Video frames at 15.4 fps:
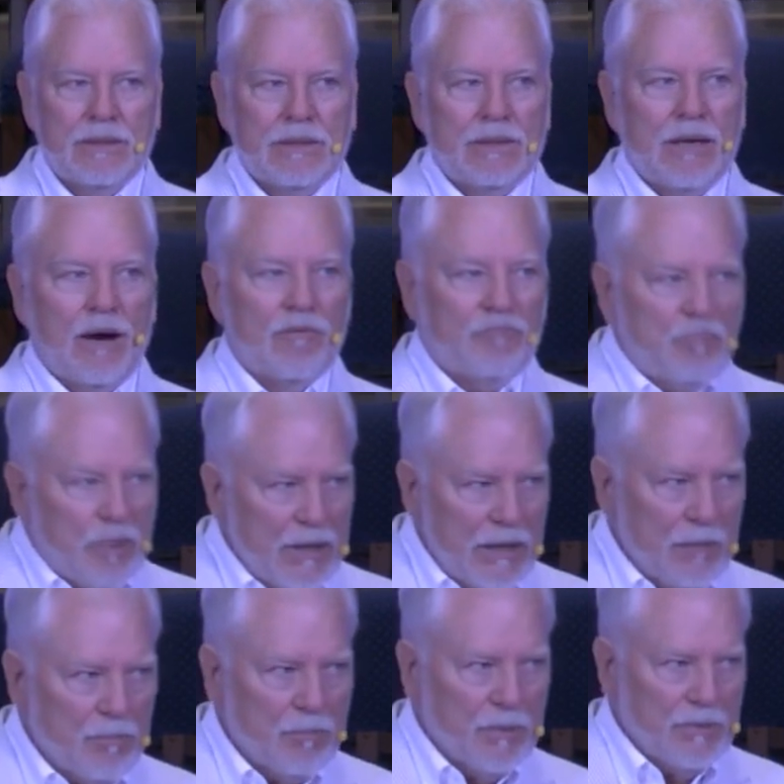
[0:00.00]
of
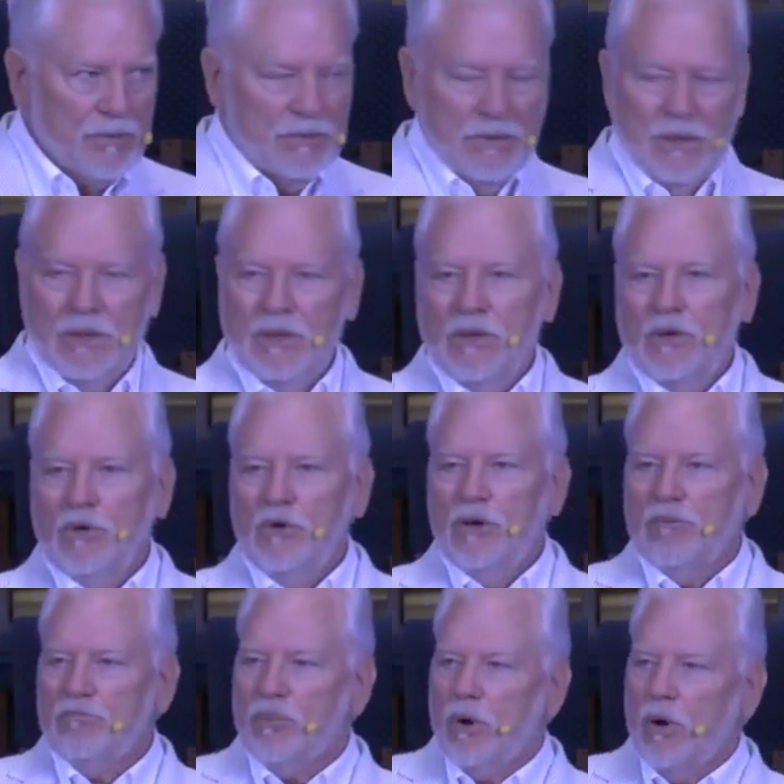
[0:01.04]
people who
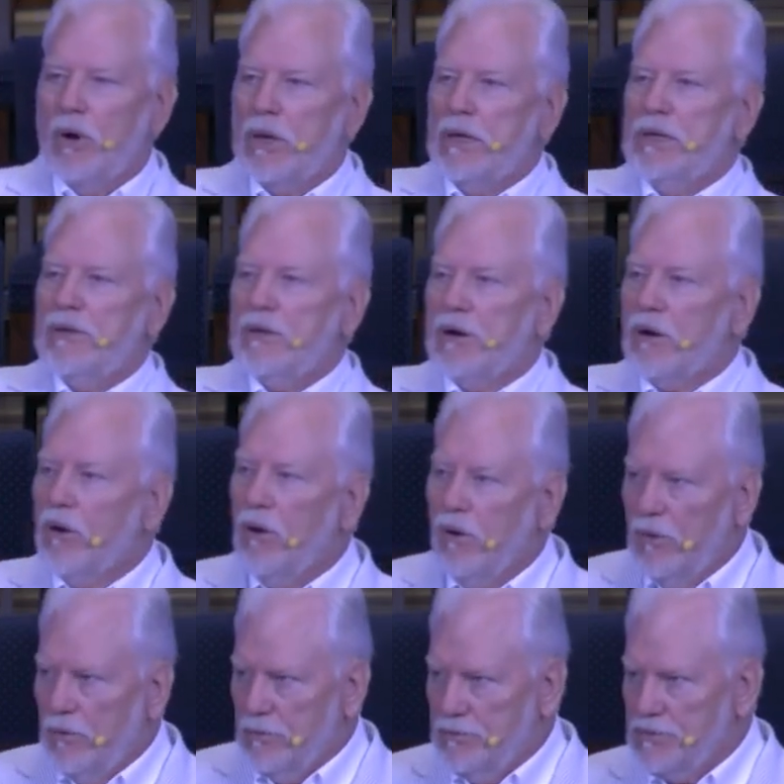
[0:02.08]
have brought into their
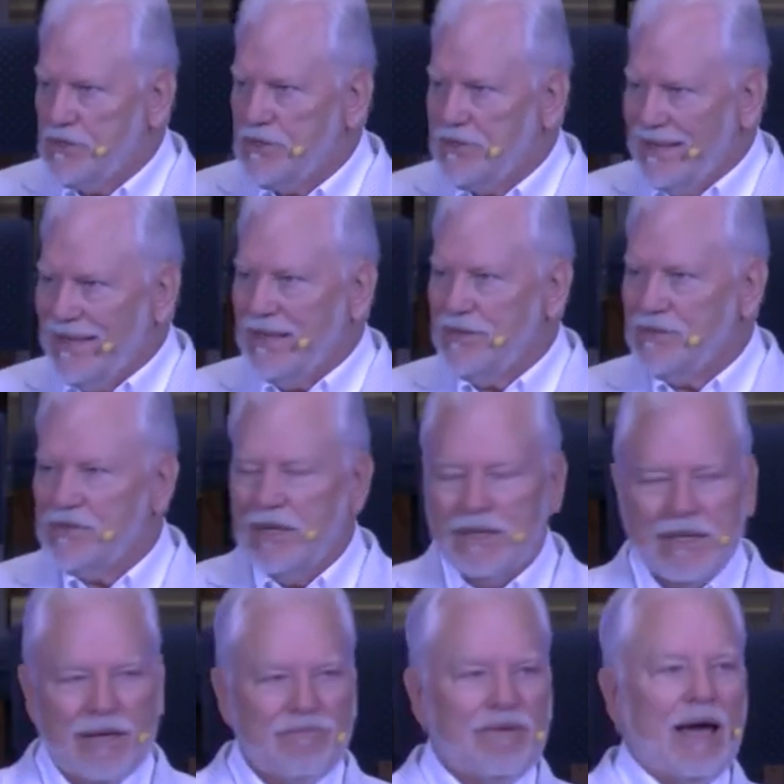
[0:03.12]
homes things that
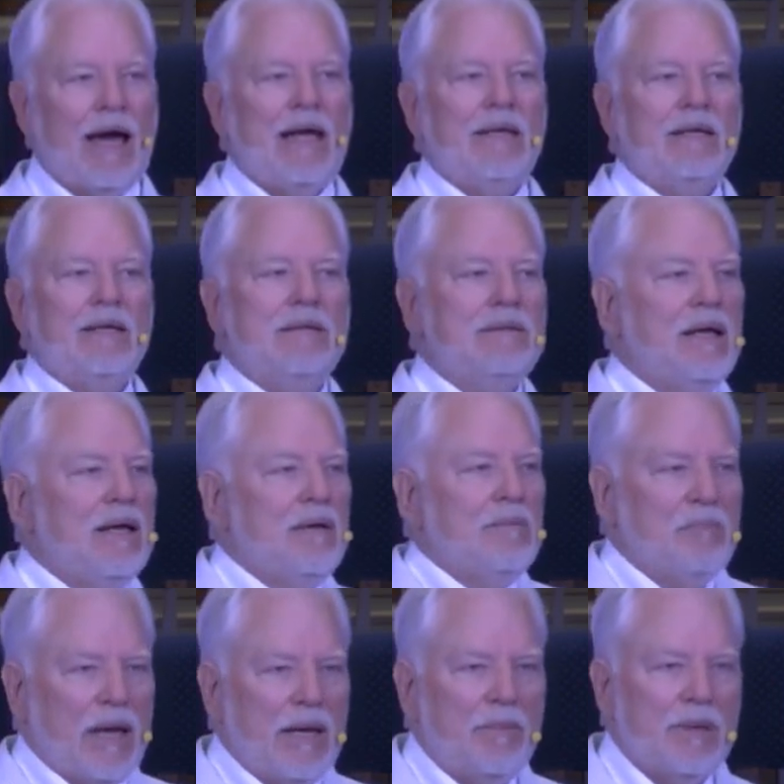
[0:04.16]
they've gotten
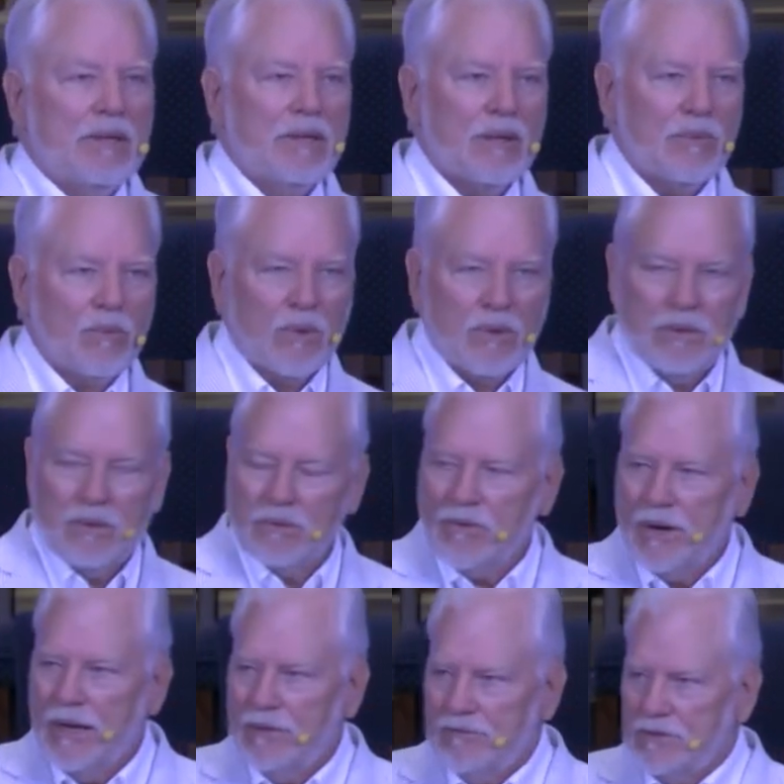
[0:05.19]
maybe in their world
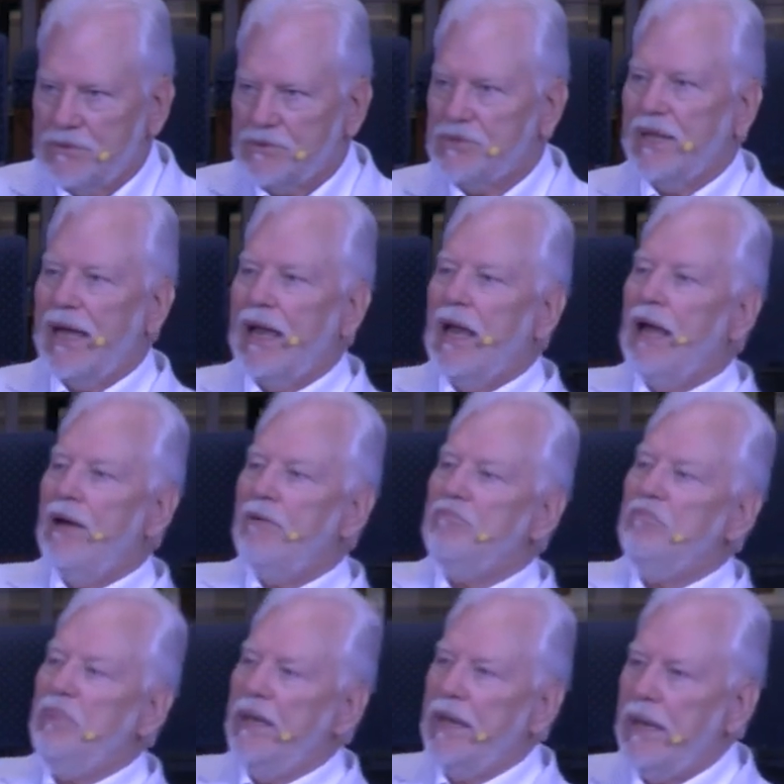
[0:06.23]
travels that
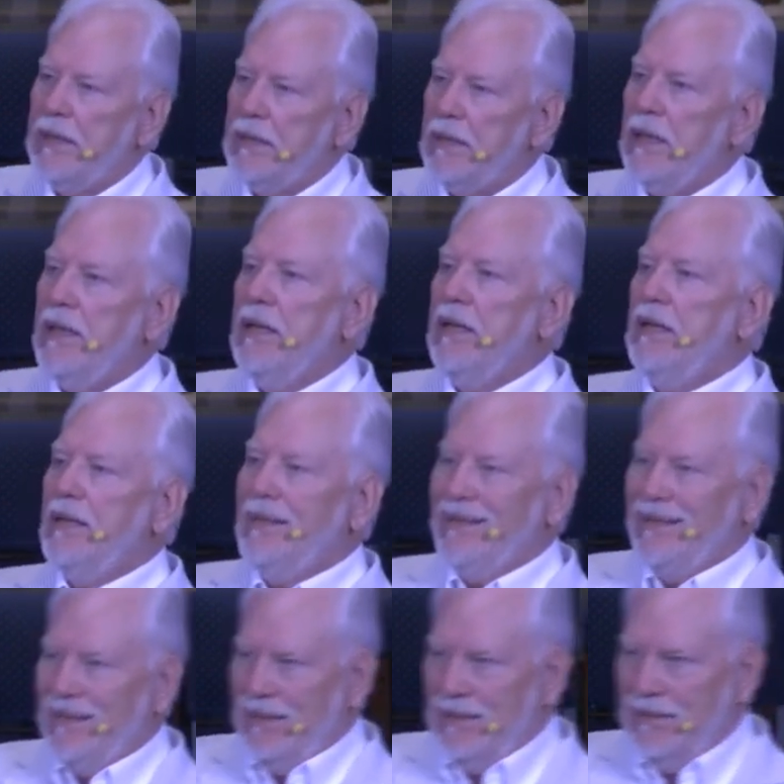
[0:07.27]
have been
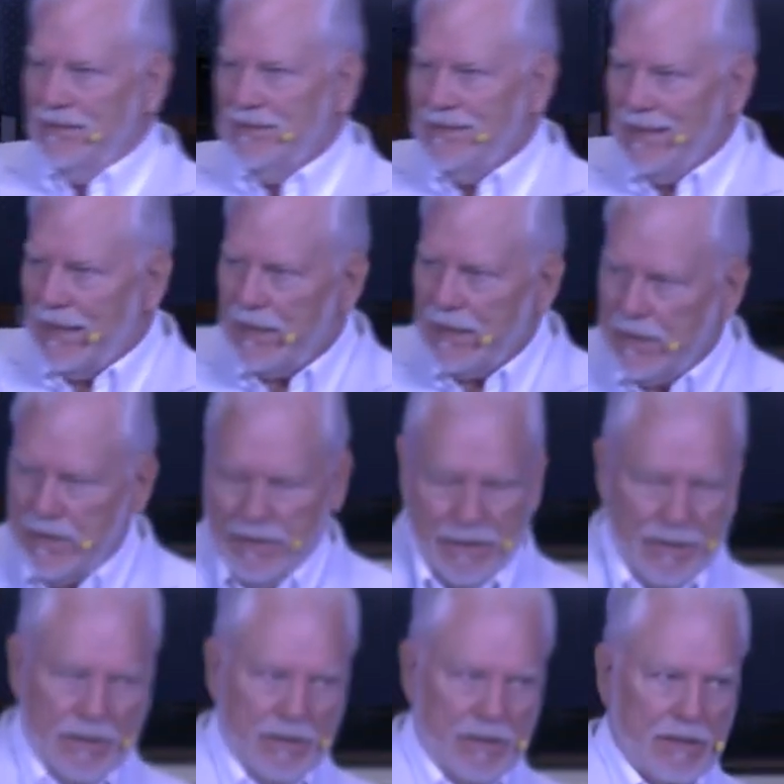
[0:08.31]

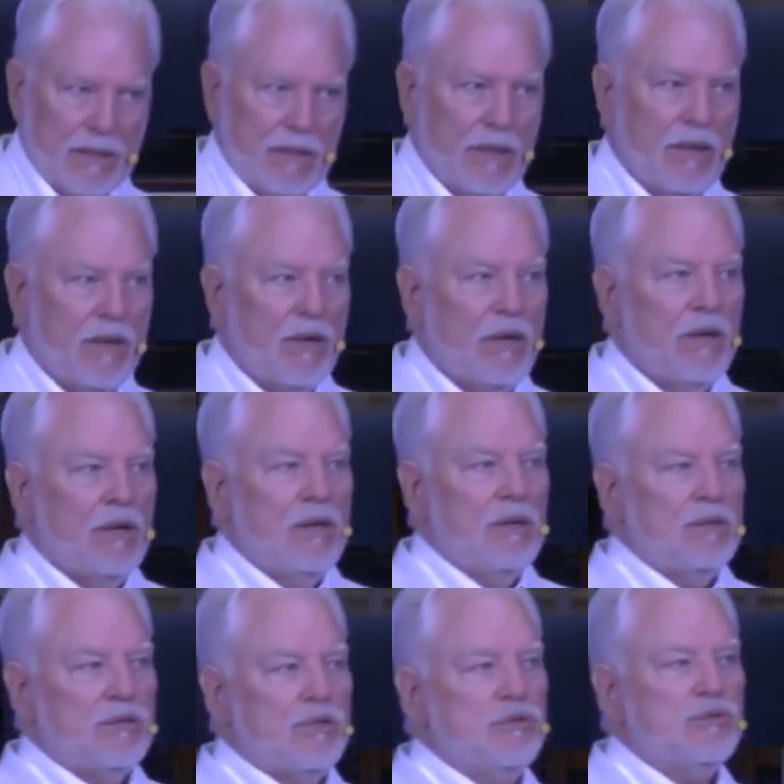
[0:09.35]
dedicated
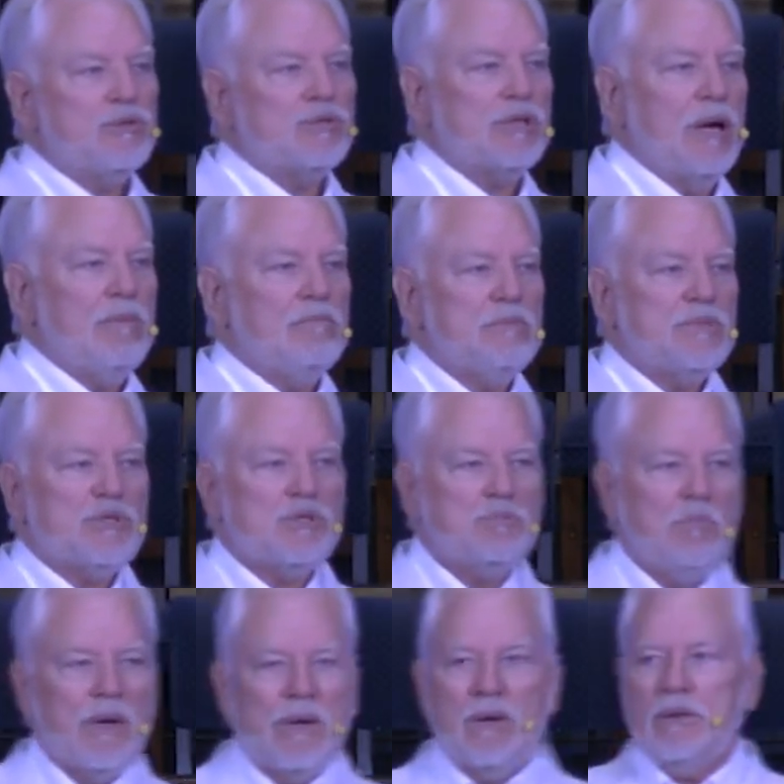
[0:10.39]
to some
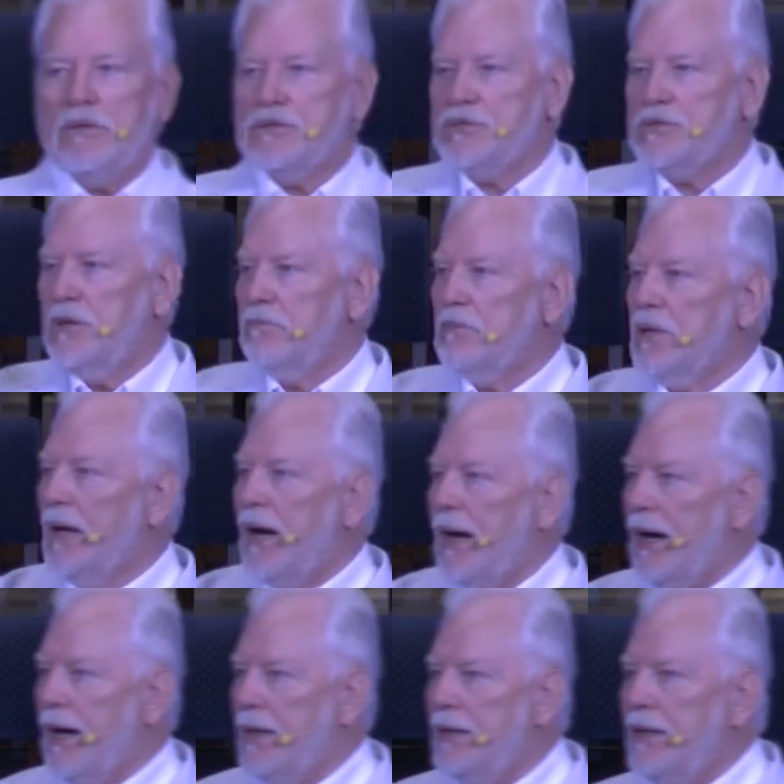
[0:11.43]
spirit or some
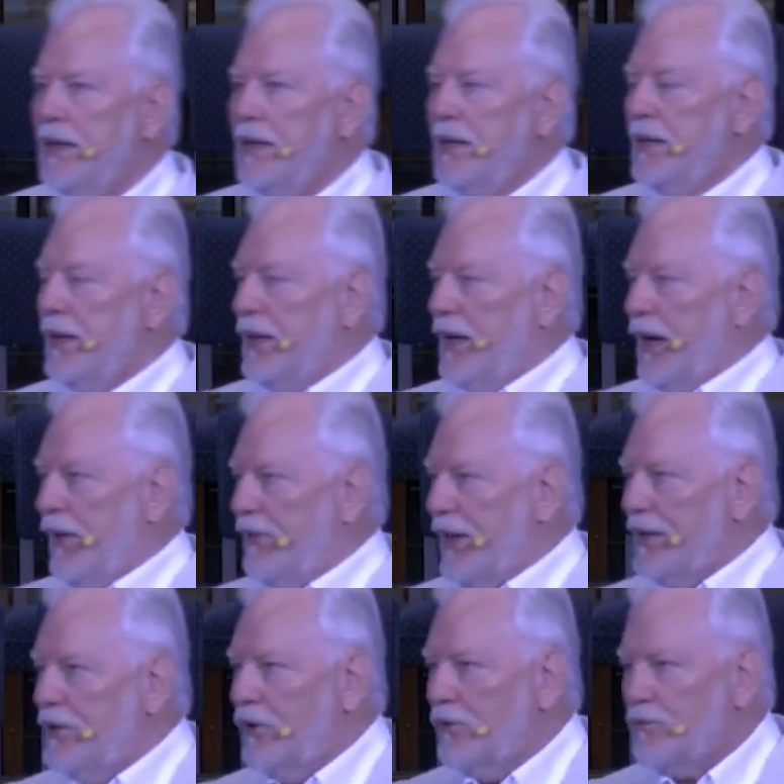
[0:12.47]
God. And
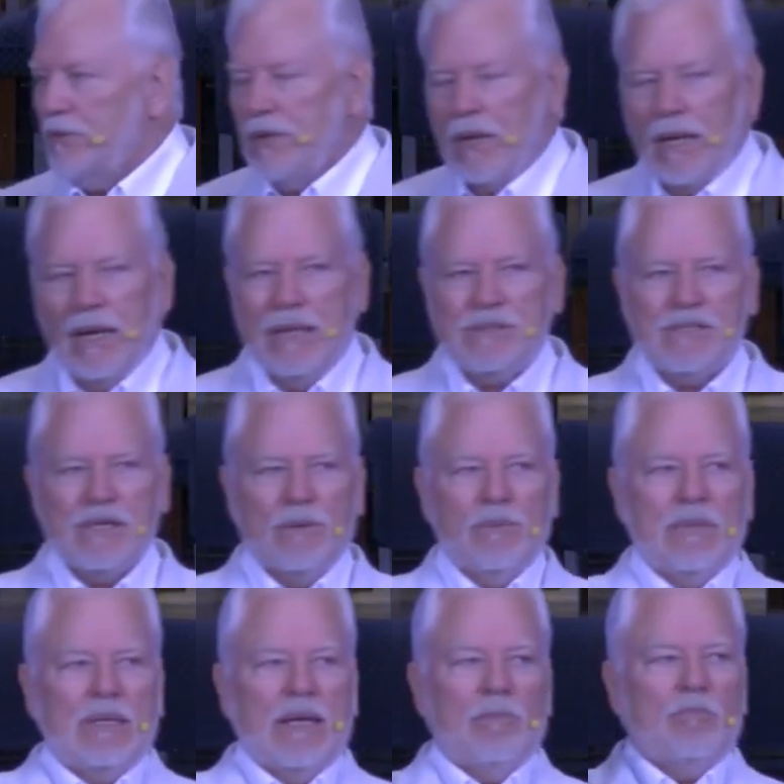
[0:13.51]
they don't realize that
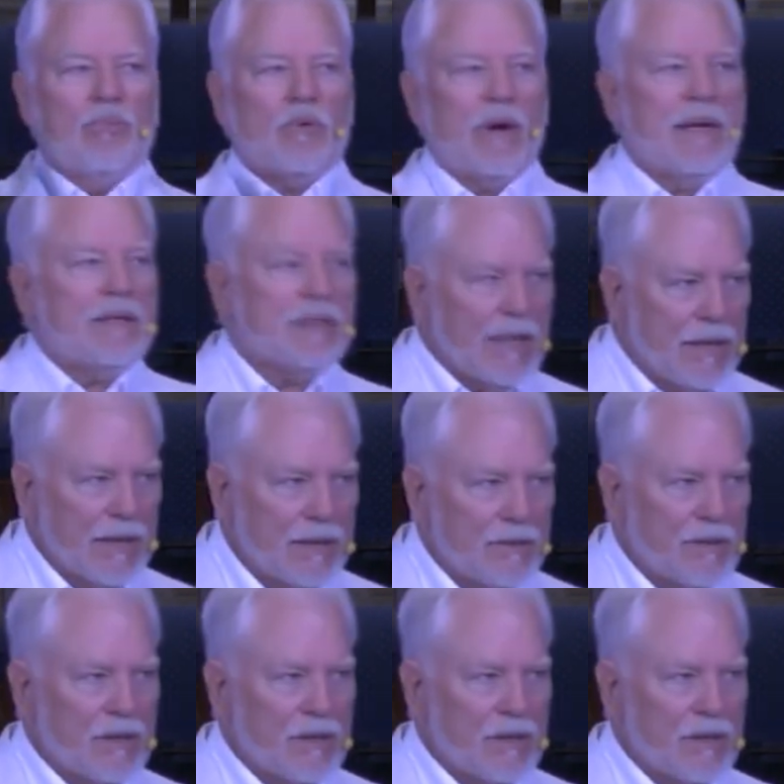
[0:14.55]
when they bring that into